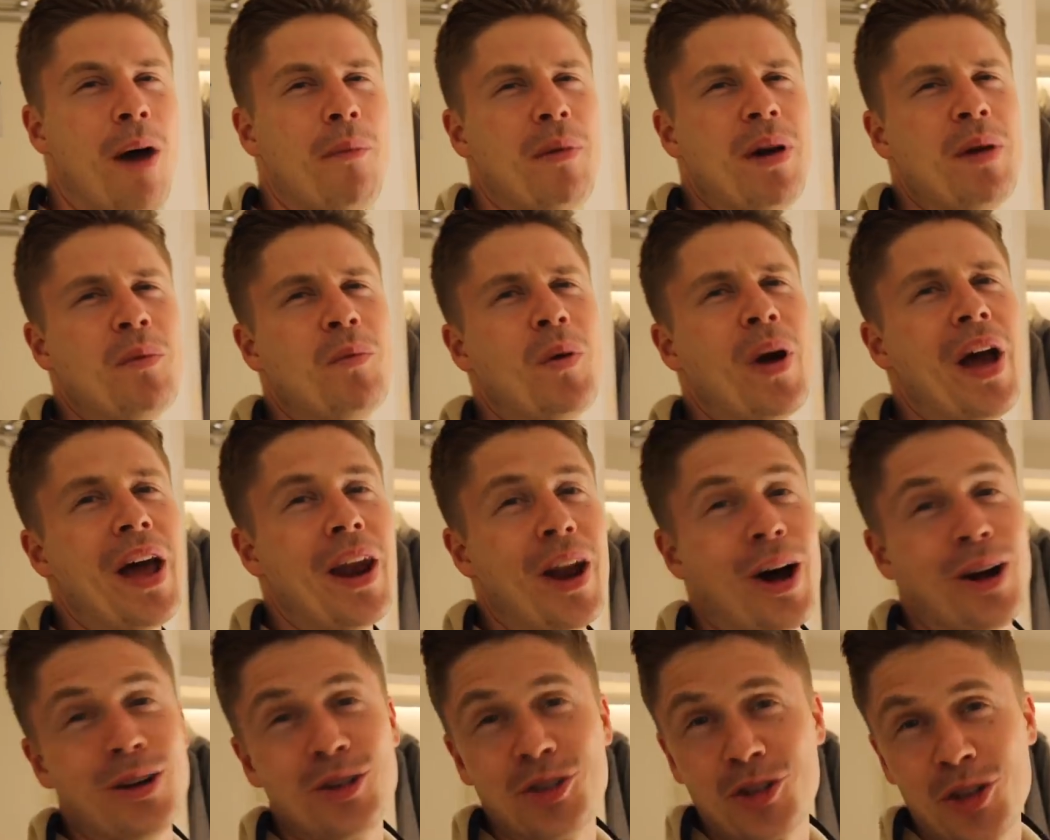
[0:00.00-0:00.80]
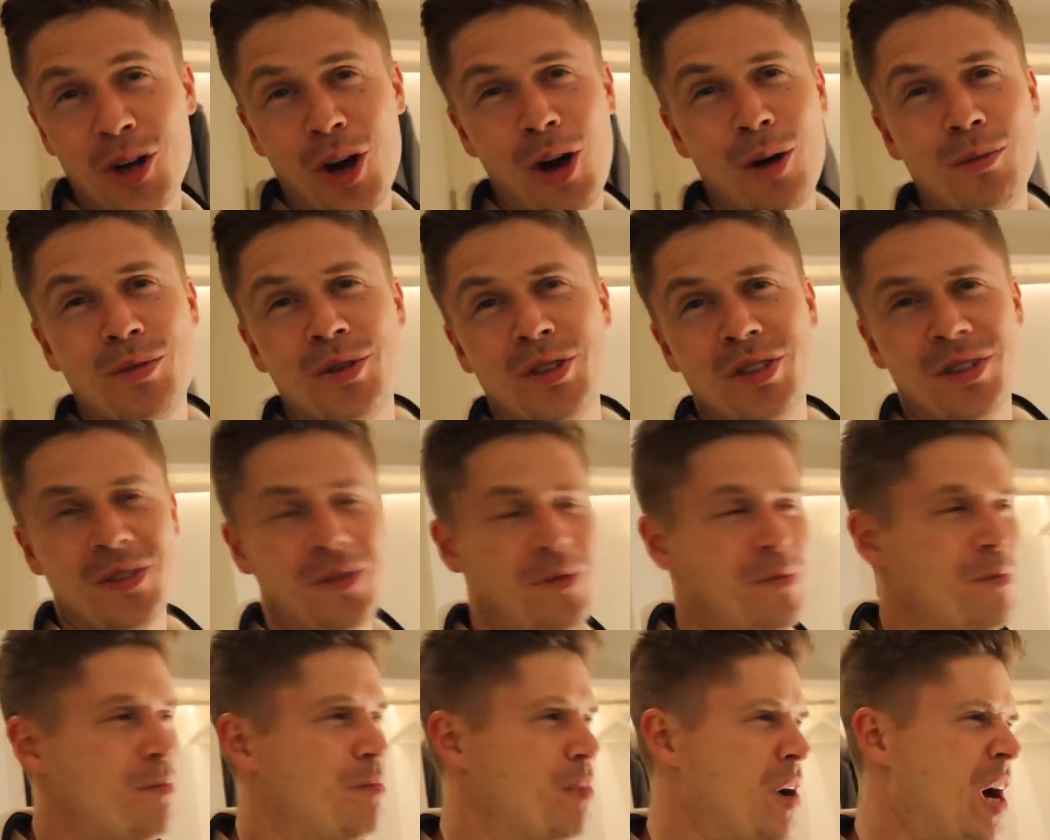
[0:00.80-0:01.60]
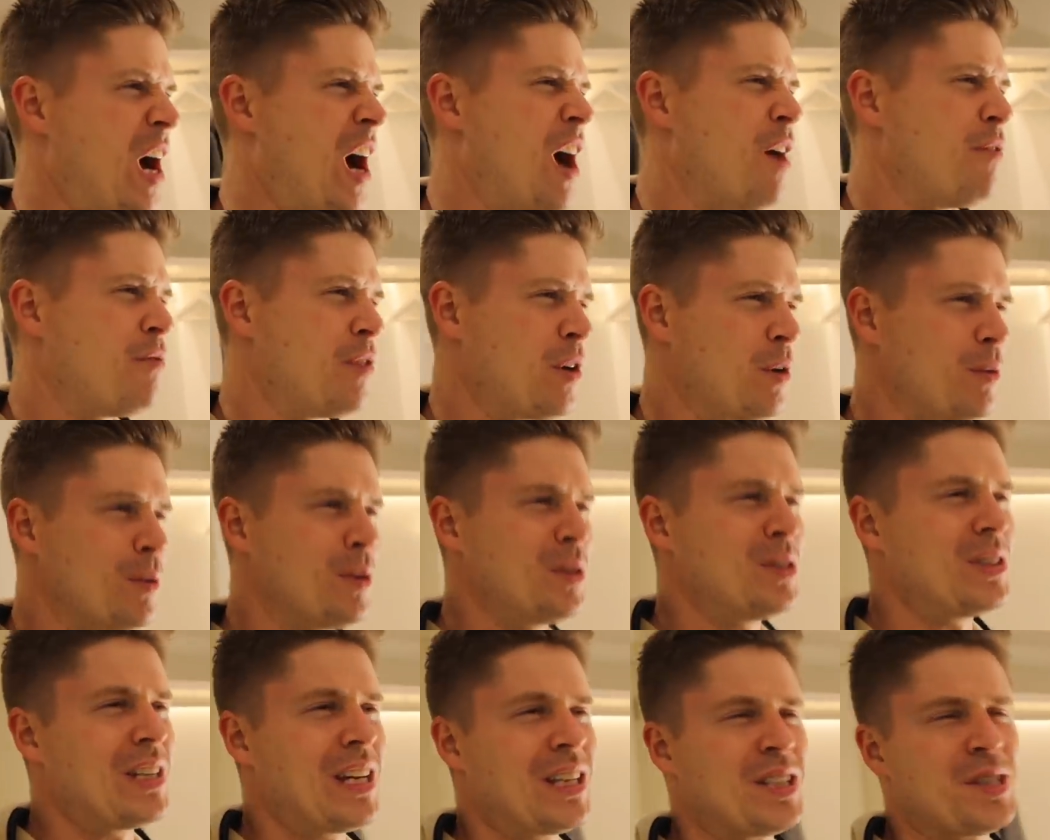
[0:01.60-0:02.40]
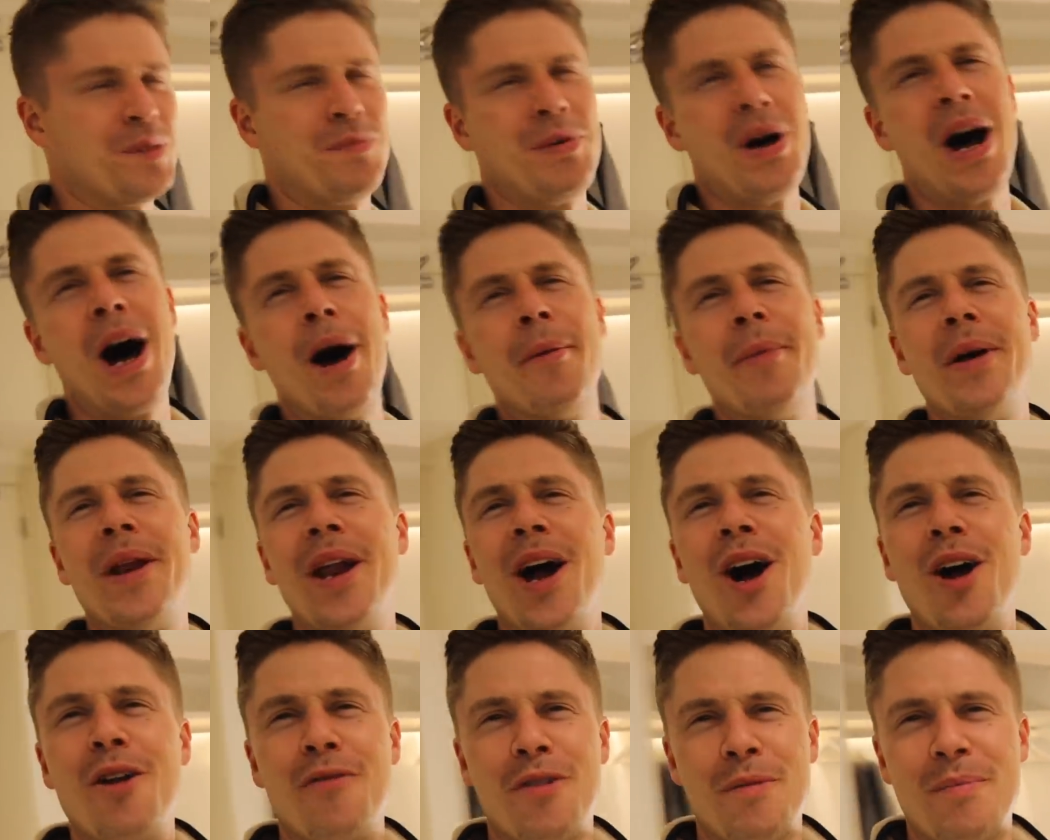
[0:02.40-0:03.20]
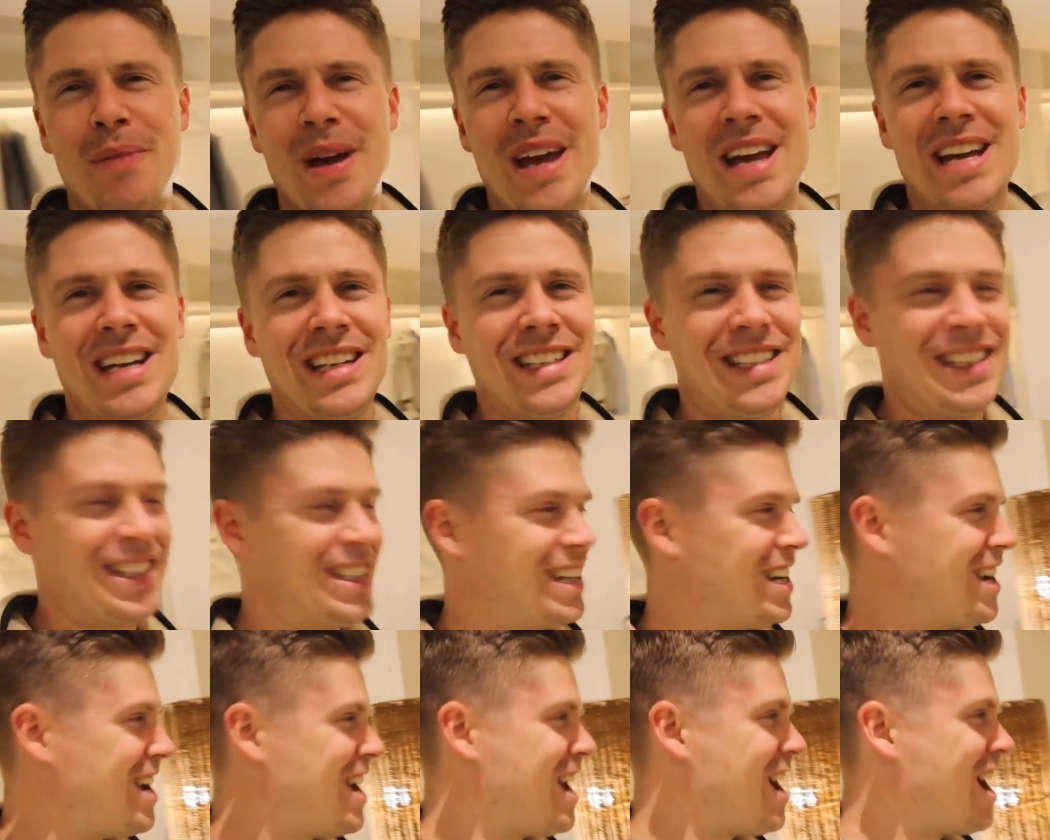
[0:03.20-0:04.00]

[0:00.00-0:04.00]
I mean, we're no snobs, but I think we'll stick to Palma Nova Beach